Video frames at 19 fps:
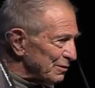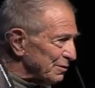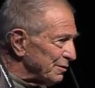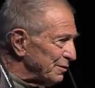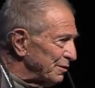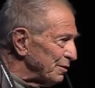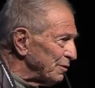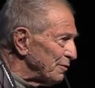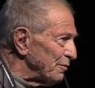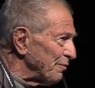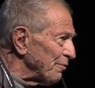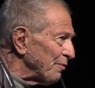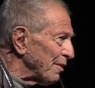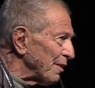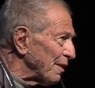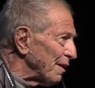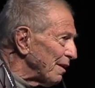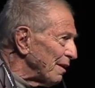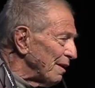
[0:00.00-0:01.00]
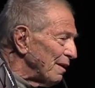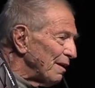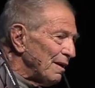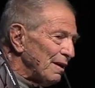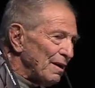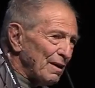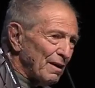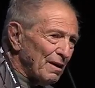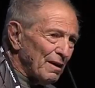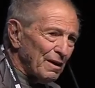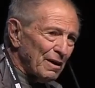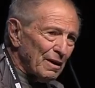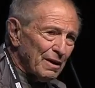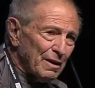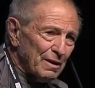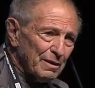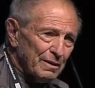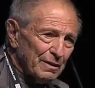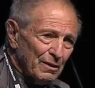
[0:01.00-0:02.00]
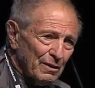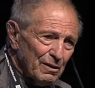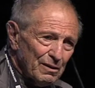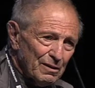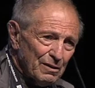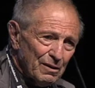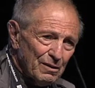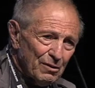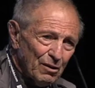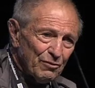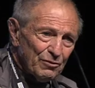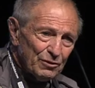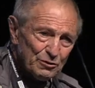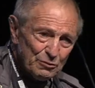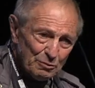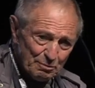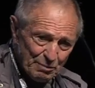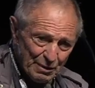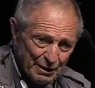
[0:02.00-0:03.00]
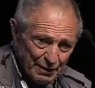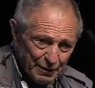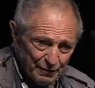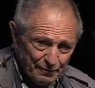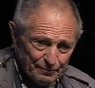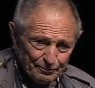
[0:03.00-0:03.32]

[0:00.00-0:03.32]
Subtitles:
to do, I offer to pay.